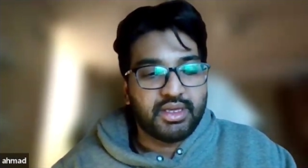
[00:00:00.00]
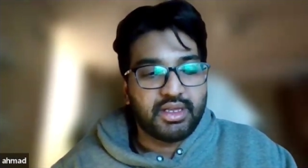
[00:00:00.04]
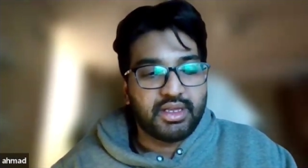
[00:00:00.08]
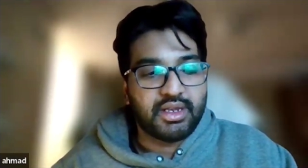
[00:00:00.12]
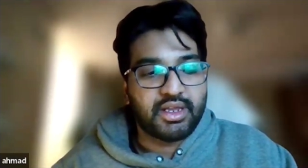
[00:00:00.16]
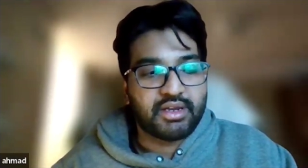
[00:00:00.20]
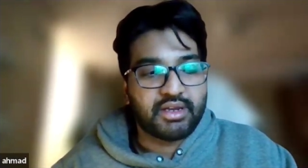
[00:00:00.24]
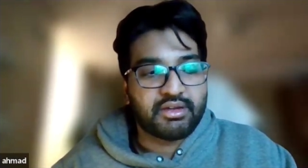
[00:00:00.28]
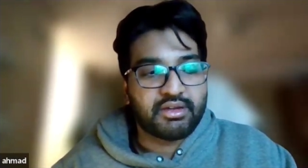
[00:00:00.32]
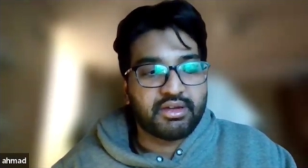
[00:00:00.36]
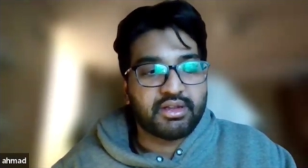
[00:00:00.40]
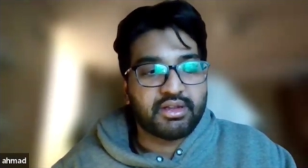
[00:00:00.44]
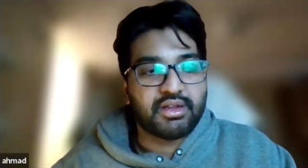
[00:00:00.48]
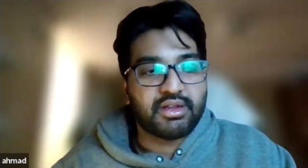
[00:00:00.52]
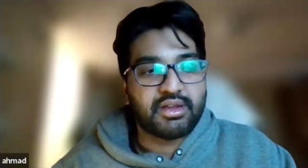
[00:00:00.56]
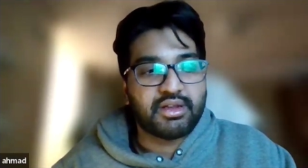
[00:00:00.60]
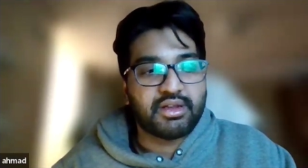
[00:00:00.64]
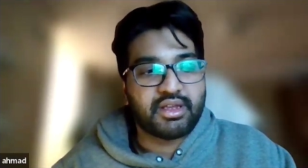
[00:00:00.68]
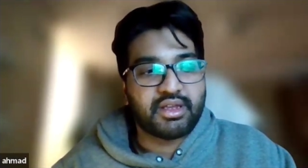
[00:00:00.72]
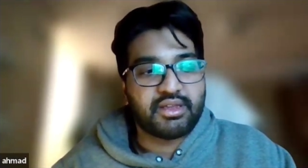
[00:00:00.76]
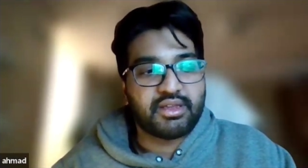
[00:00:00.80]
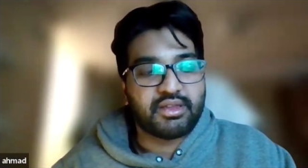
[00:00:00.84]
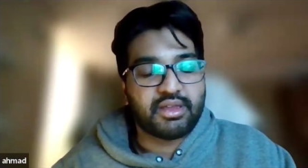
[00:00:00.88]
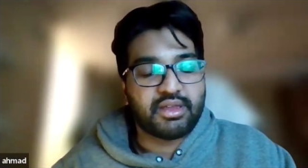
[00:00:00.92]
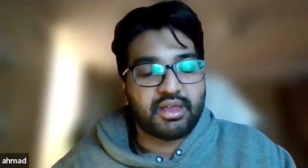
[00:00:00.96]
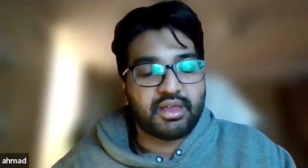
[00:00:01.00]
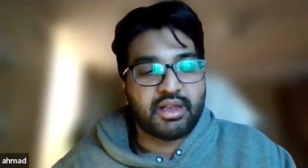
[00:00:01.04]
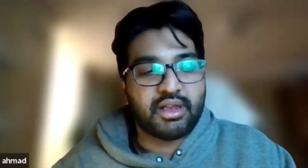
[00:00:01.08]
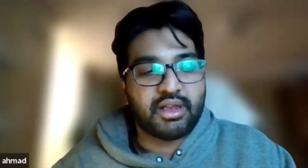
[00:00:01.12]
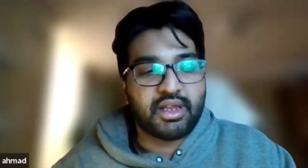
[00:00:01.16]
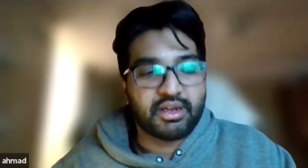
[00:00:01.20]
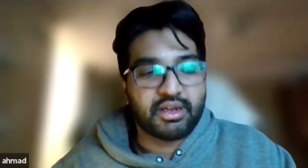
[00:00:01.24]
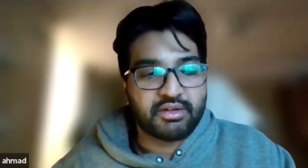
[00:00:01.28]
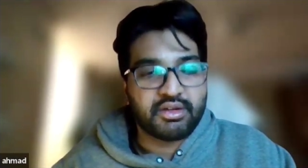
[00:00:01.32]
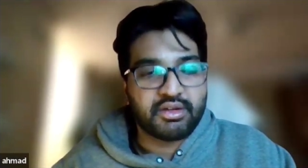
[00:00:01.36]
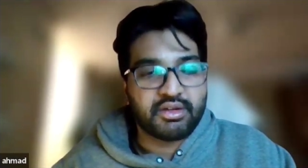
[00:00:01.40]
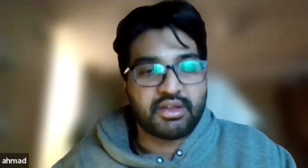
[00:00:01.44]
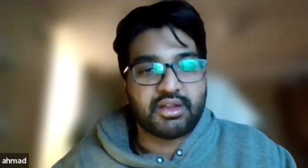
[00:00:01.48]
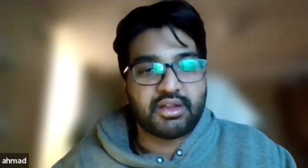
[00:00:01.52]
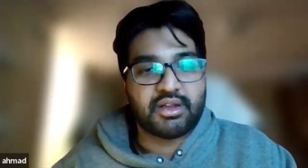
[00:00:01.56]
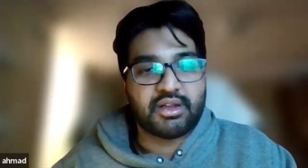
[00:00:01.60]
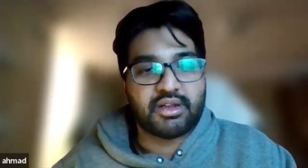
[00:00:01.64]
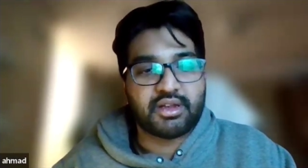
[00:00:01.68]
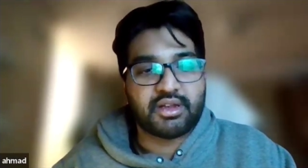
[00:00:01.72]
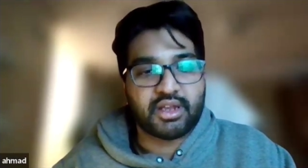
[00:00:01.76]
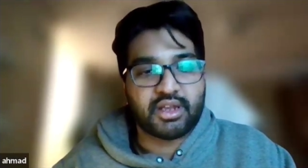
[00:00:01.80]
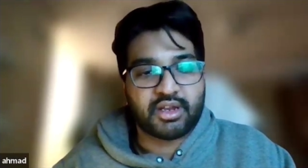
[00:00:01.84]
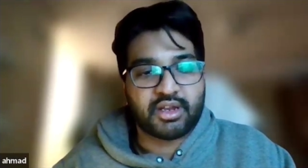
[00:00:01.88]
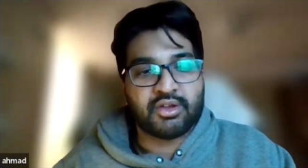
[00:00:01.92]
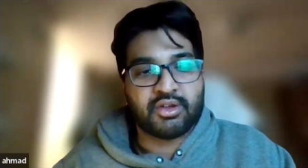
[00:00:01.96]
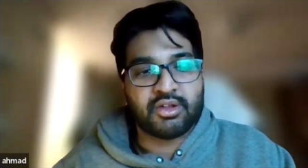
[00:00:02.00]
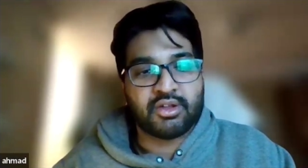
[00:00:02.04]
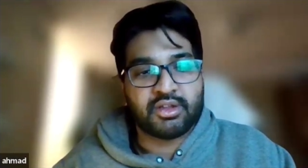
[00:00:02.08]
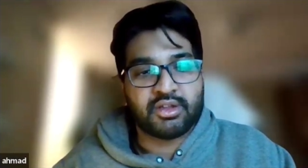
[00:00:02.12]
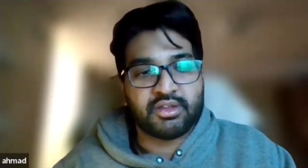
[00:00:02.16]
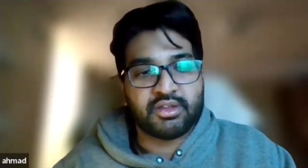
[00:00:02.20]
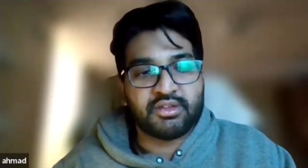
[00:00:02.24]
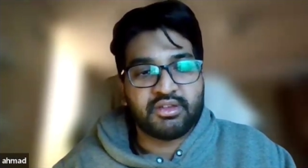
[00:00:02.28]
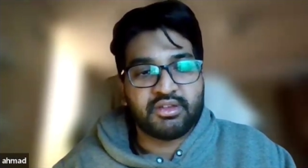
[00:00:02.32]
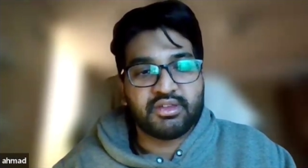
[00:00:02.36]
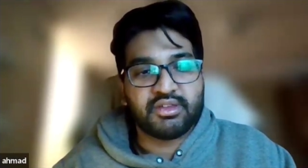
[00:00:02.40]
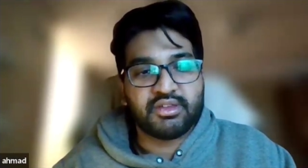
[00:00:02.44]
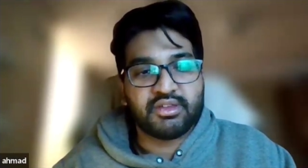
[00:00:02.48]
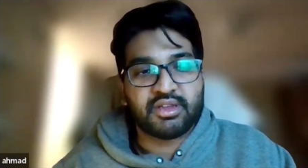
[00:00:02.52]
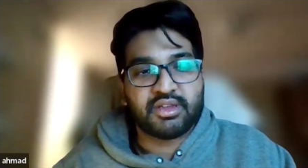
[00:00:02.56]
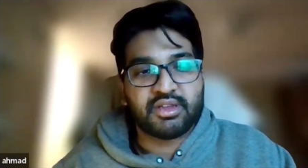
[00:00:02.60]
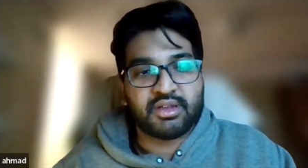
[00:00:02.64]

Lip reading: electrical technologist,